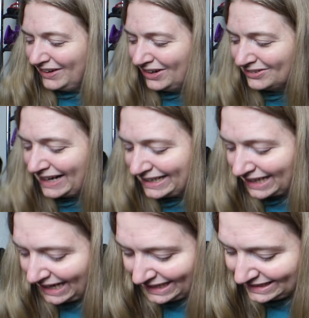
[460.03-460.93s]
Alright
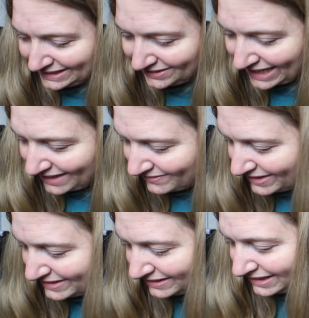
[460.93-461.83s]
guys, so that
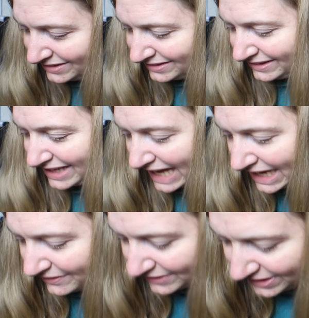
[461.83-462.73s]
was literally
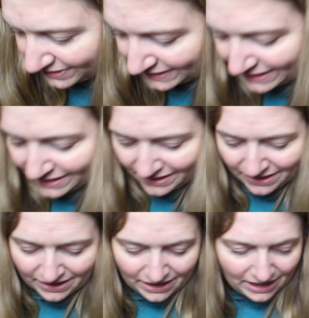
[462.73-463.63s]
everything
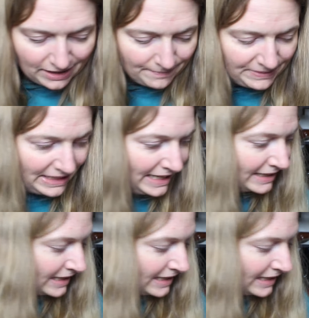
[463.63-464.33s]
um, that I